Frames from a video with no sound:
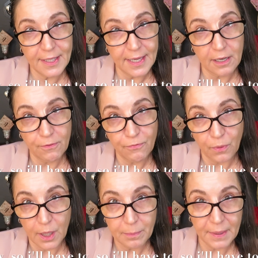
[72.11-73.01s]
the e.l.f.
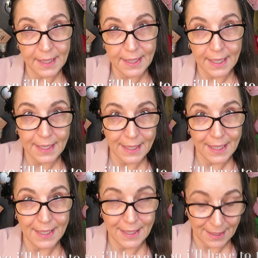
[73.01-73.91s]
one, but I can't
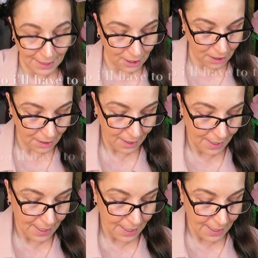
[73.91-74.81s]
get it here,
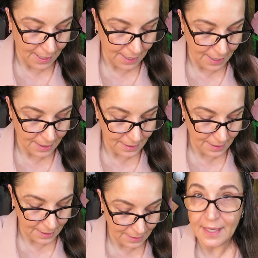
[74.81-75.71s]
and
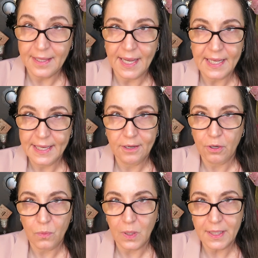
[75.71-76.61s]
the LA
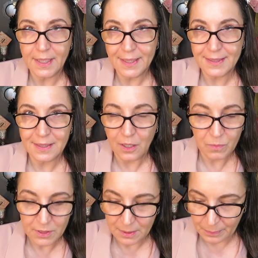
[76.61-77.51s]
Girl one is
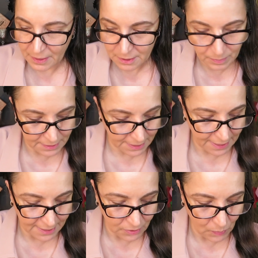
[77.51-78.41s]
almost impossible to
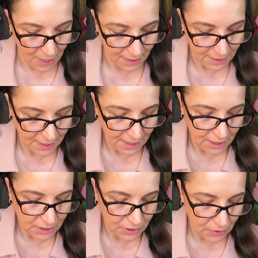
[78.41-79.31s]
get as well.
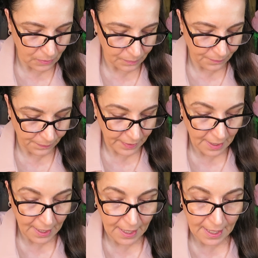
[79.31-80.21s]
So
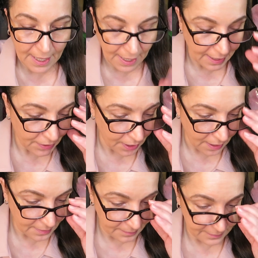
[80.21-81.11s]
I
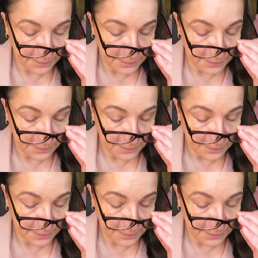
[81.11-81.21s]
thought,